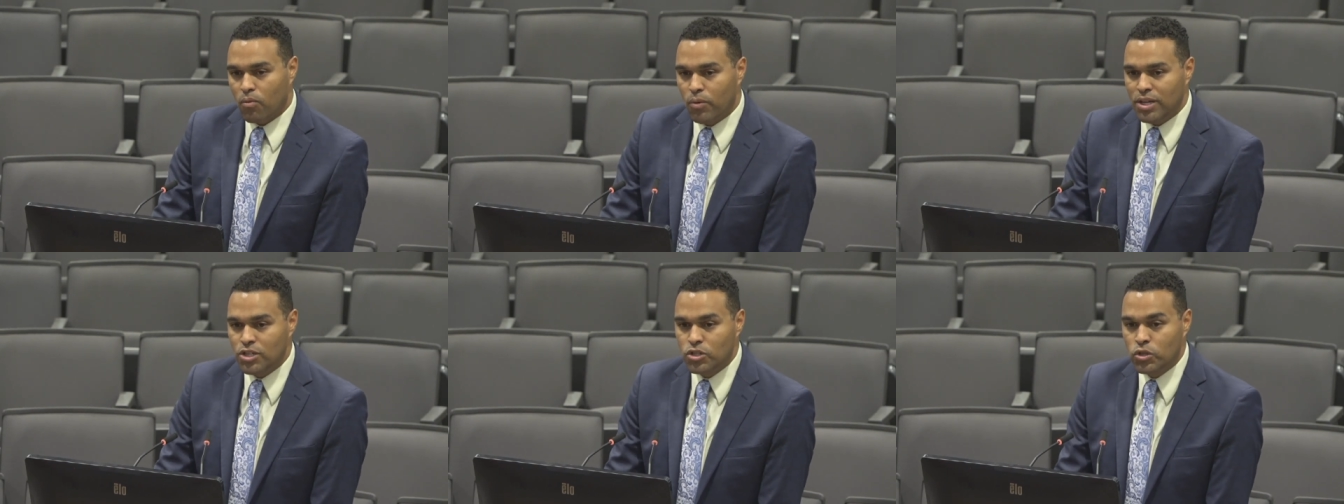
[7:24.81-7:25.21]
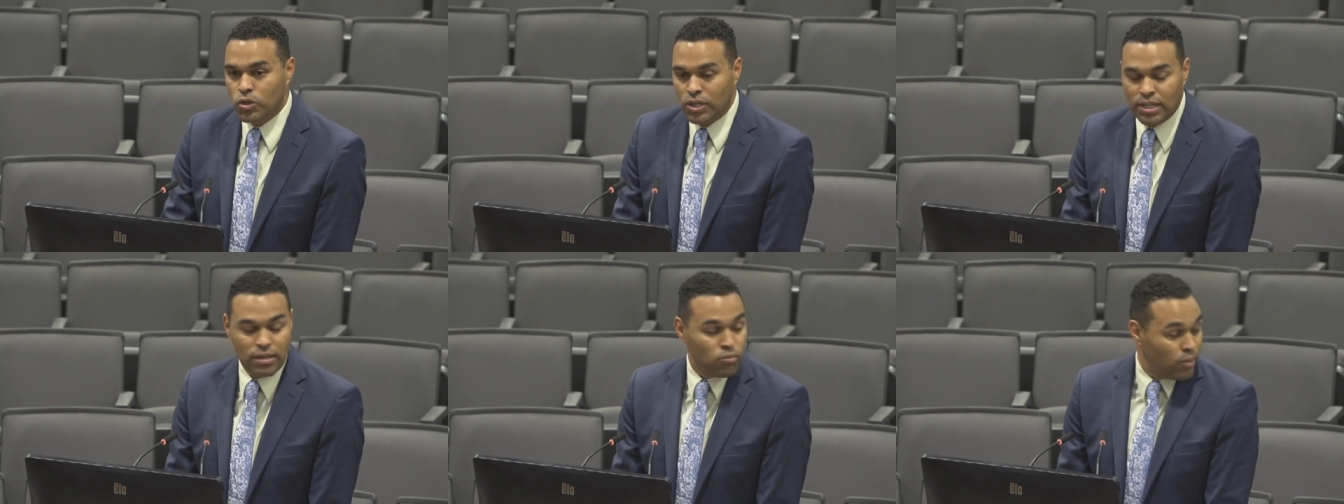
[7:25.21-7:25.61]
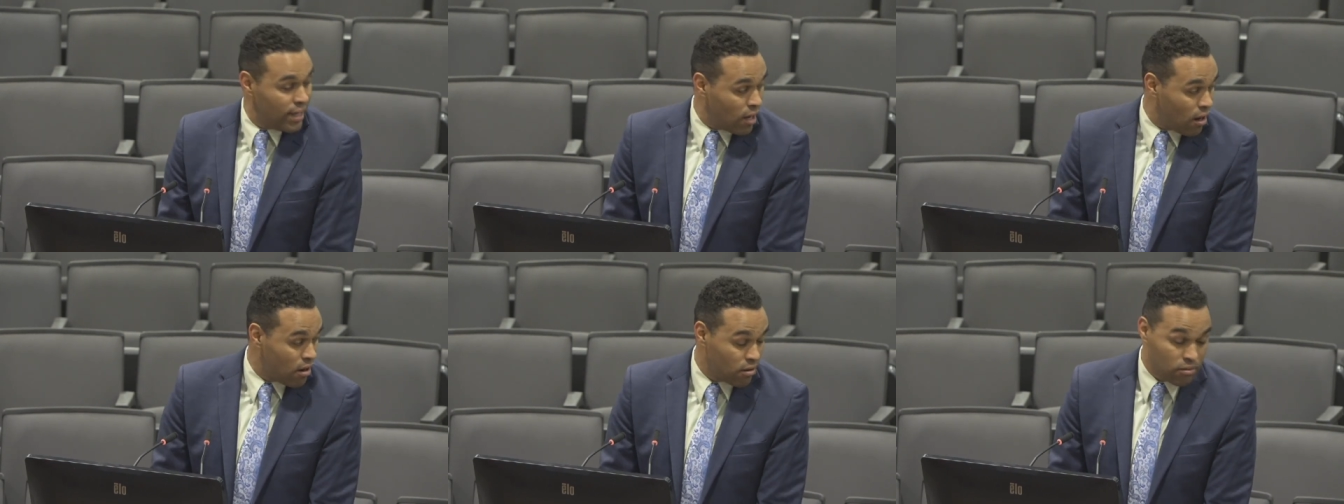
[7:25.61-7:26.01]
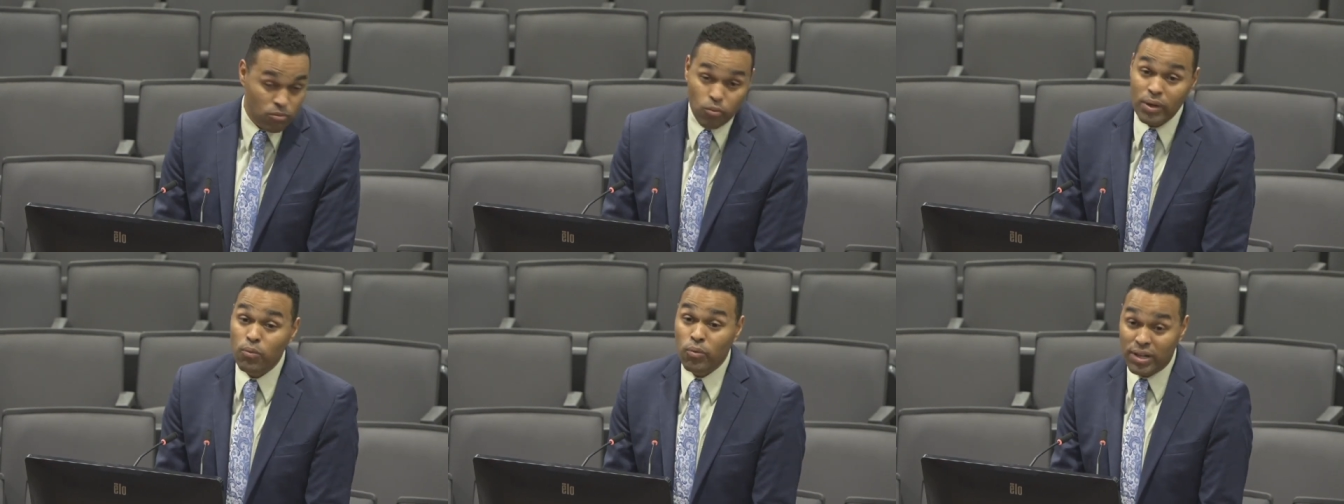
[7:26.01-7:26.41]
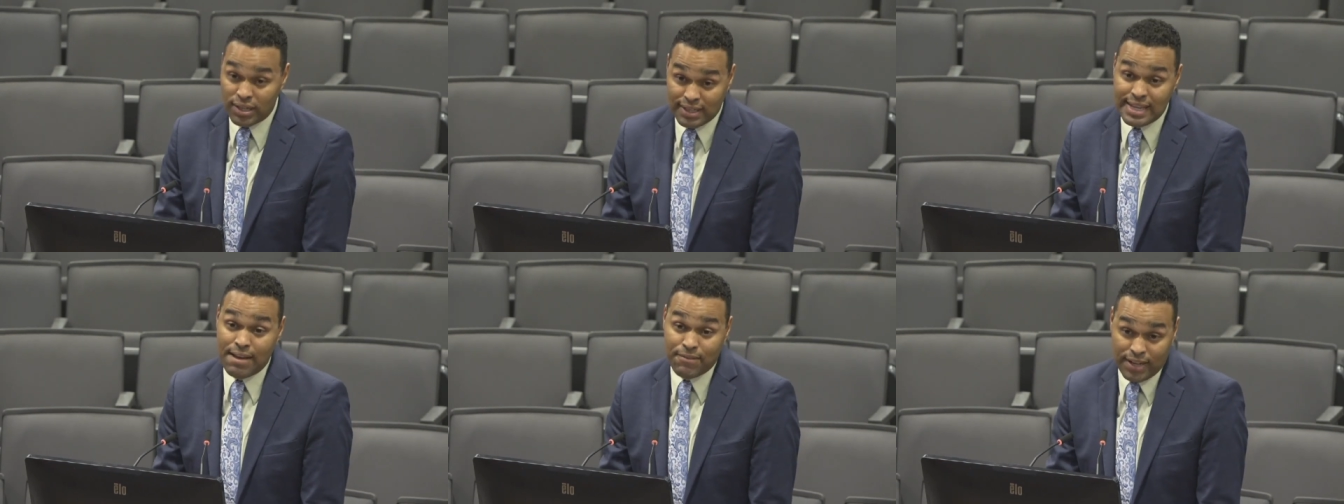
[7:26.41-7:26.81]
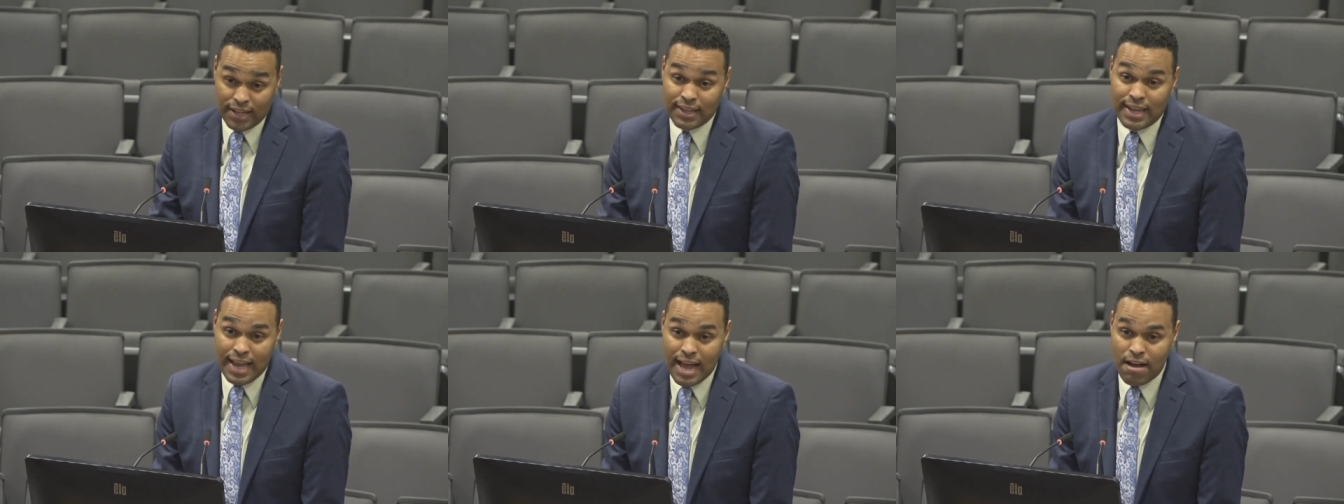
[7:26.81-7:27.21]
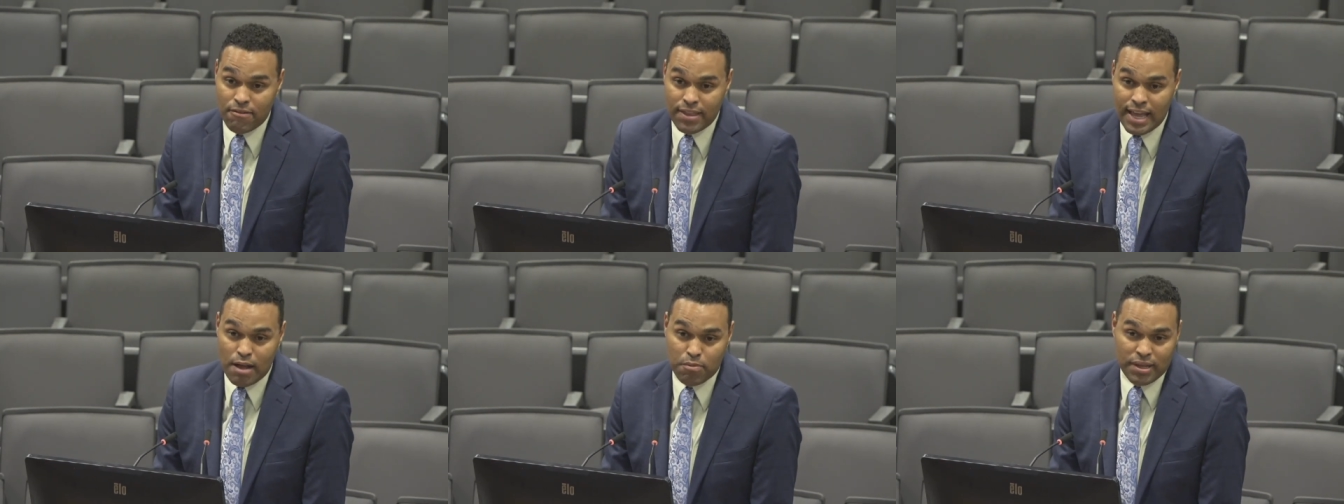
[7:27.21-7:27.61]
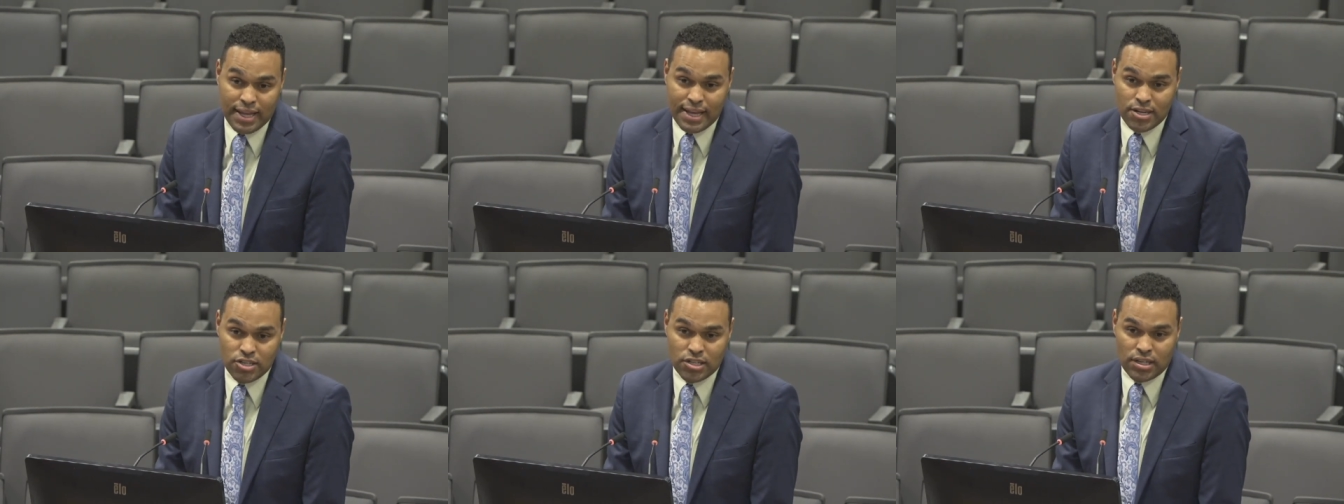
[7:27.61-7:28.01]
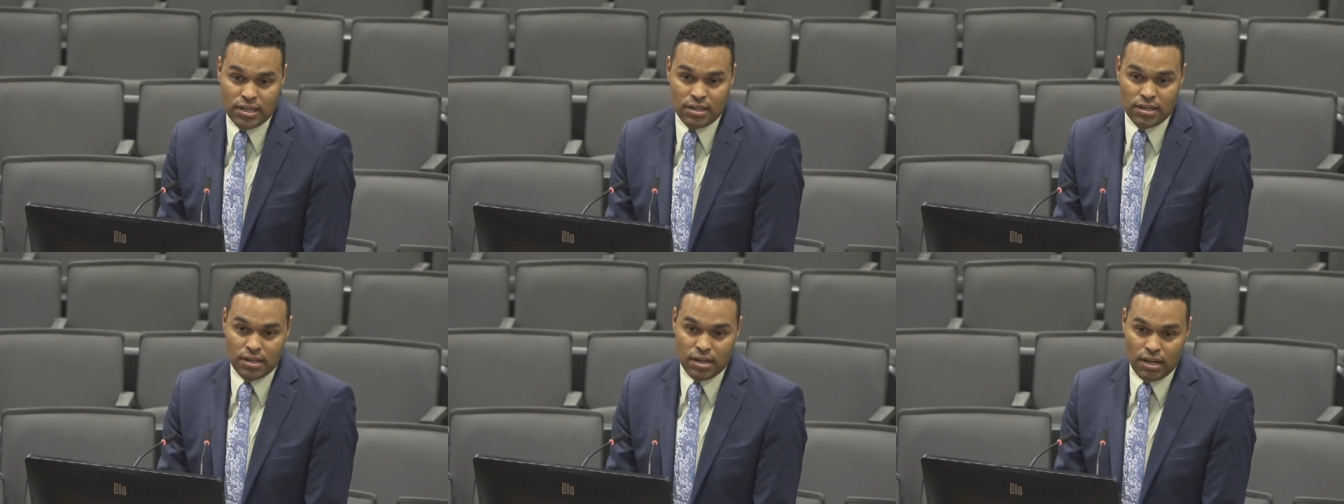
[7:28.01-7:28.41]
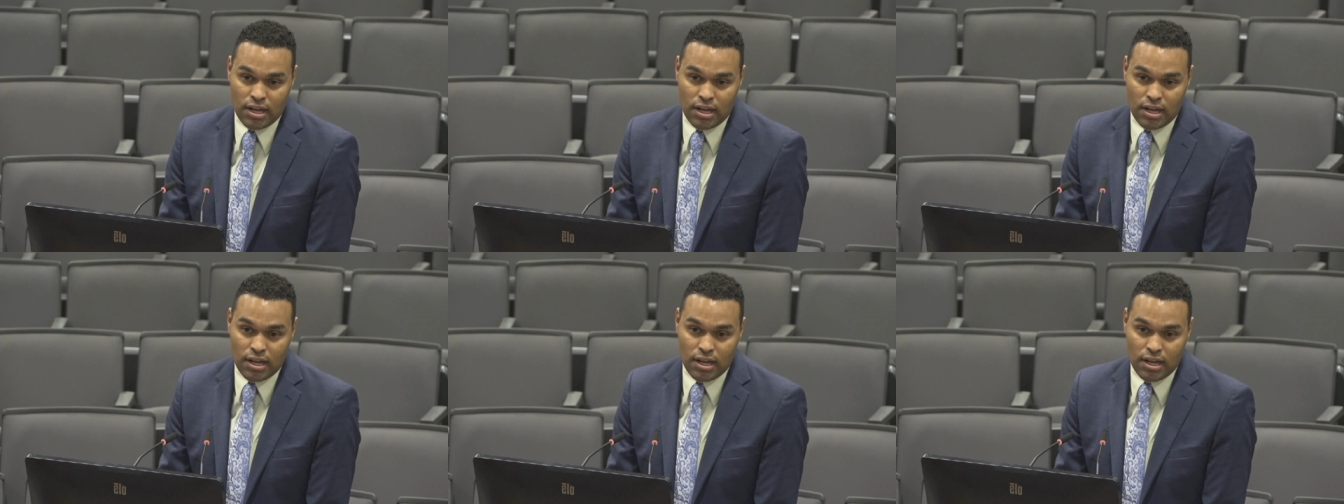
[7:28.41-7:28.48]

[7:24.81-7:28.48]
we will definitely have the application